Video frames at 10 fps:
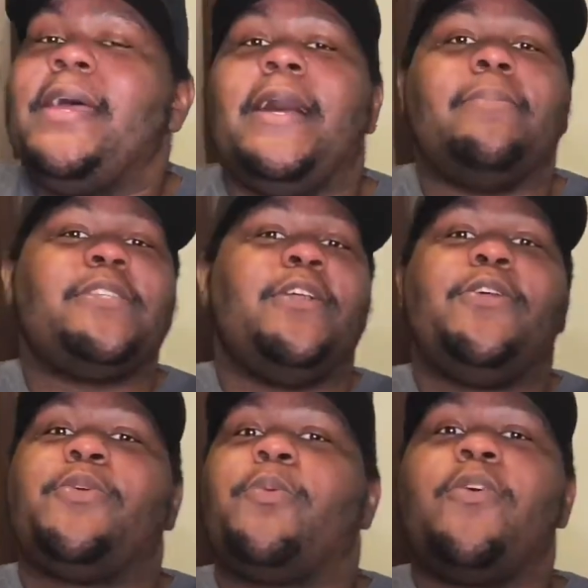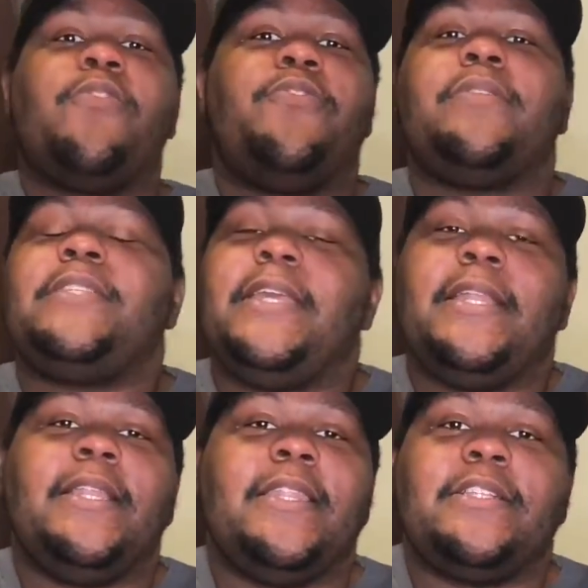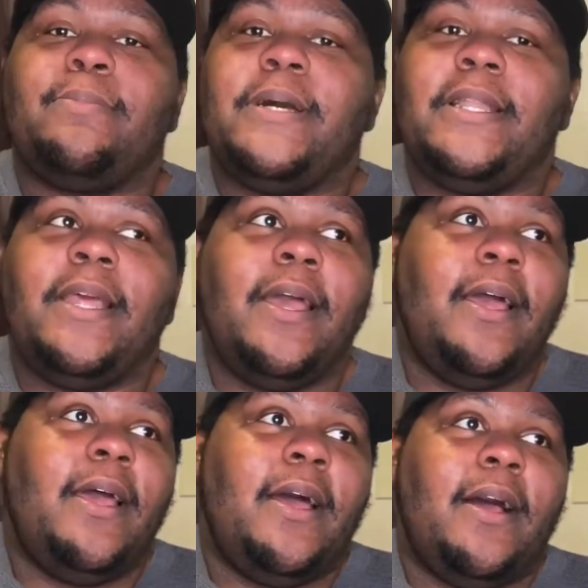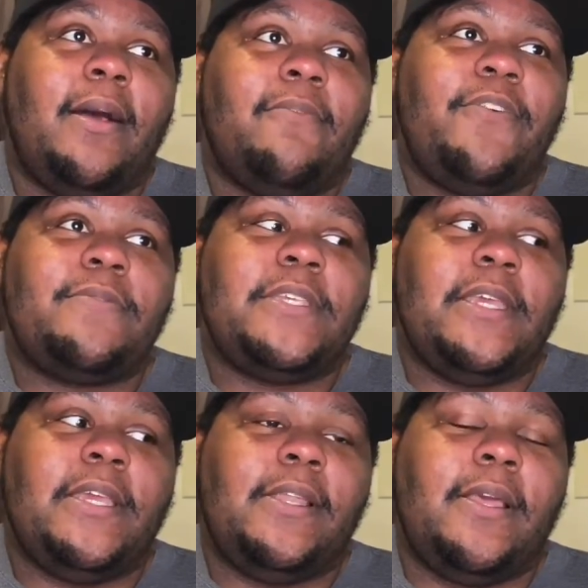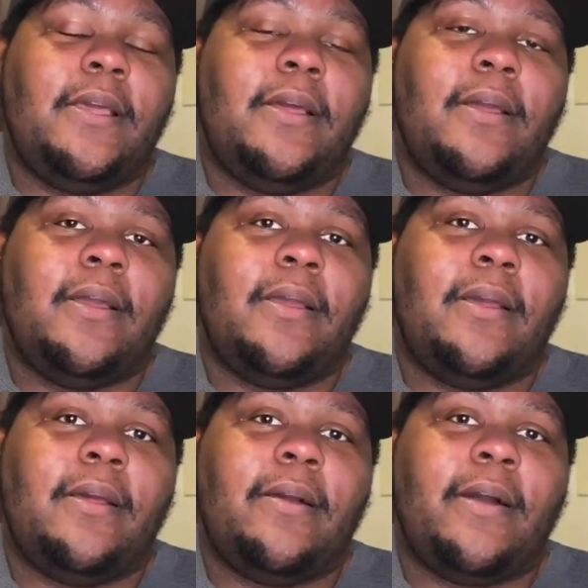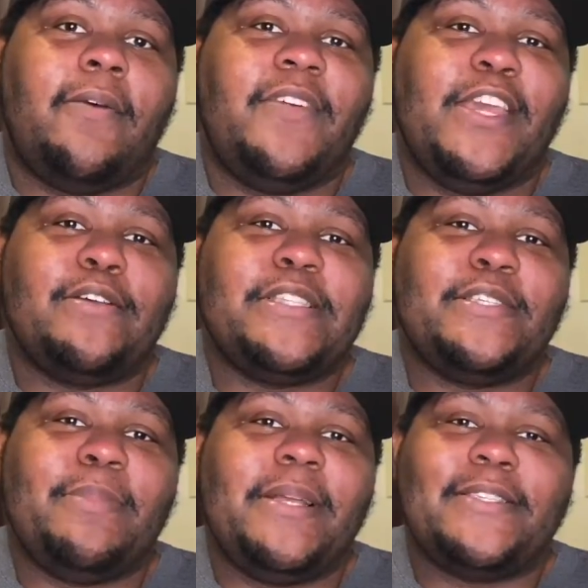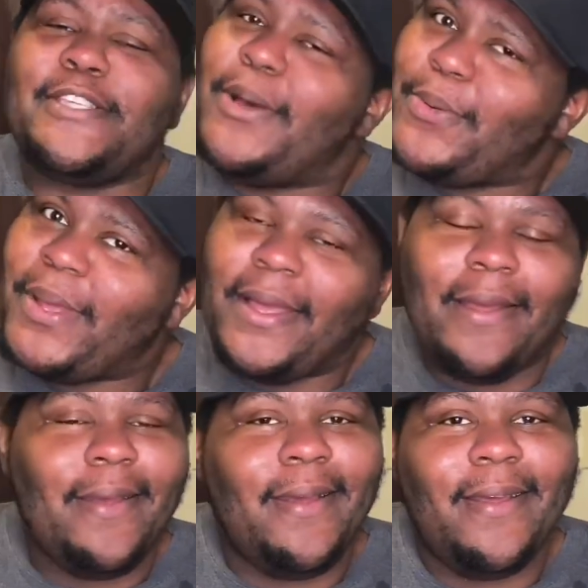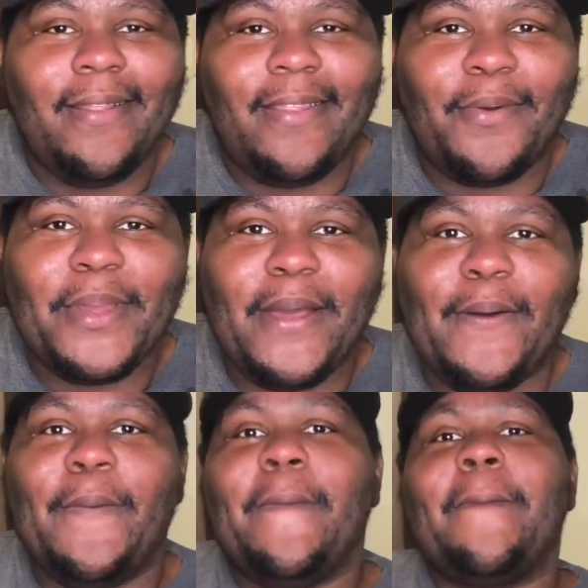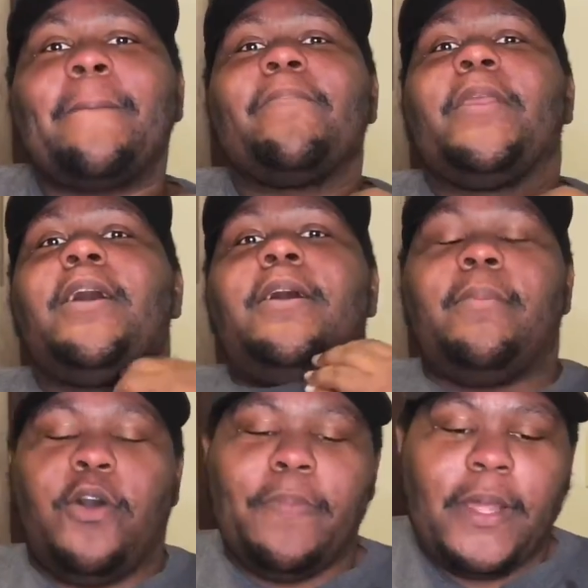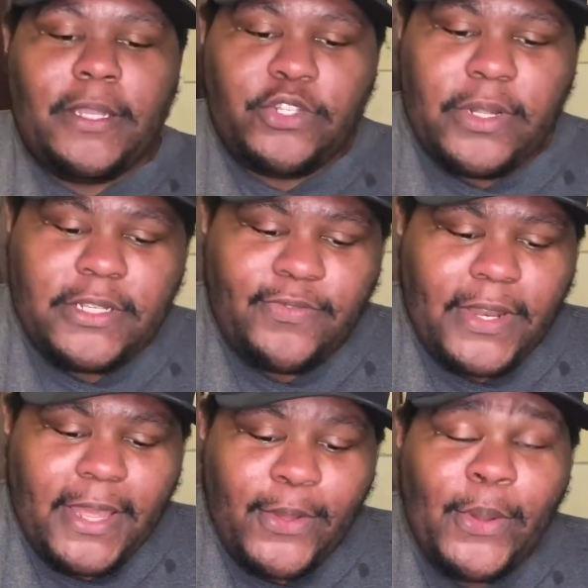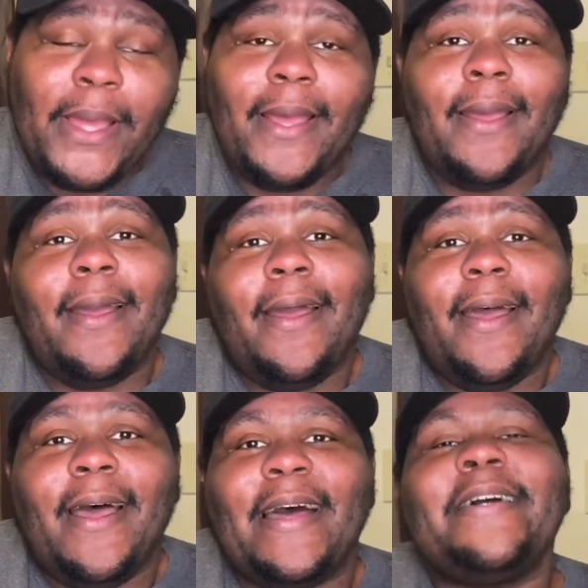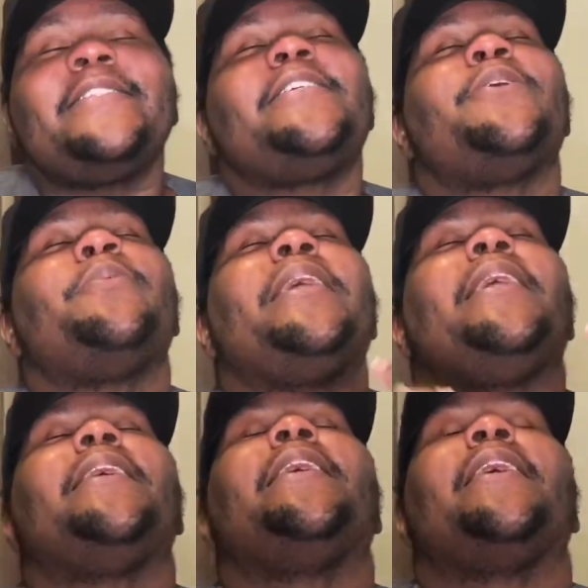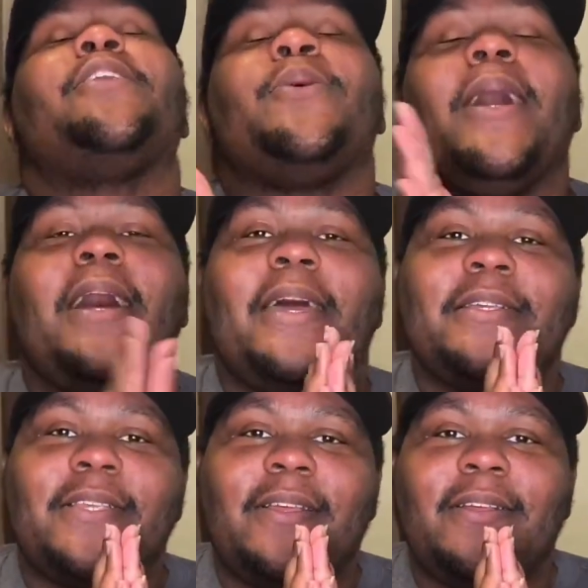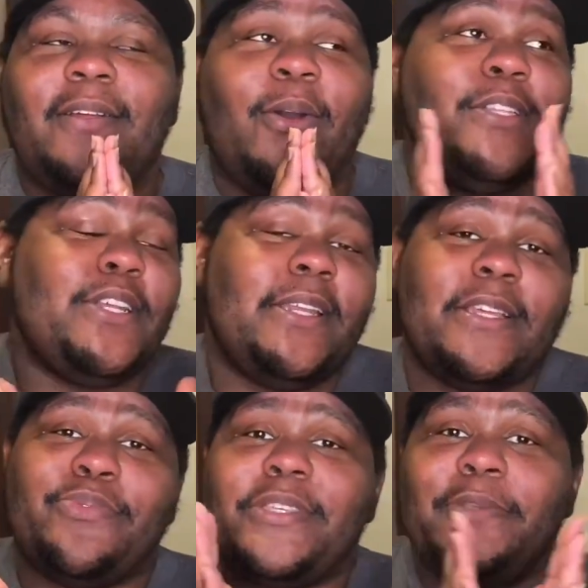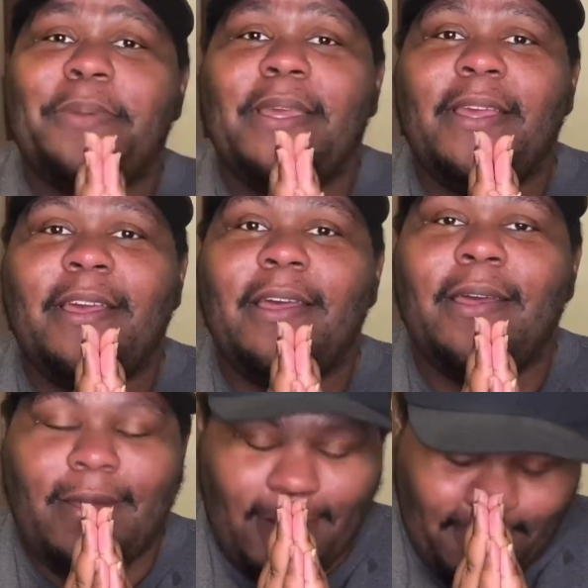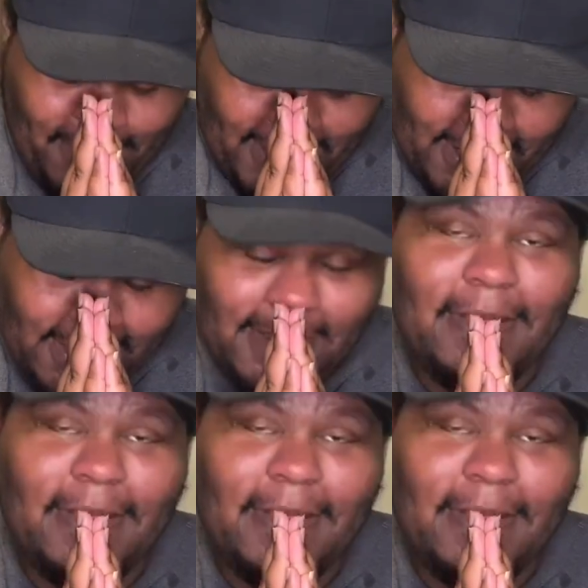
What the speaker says: I'm still on the road for 15 this month. 15 videos this month. So there we go. I hope y'all enjoyed this video. Until we eat again, you guys. On to the next recipe. Peace.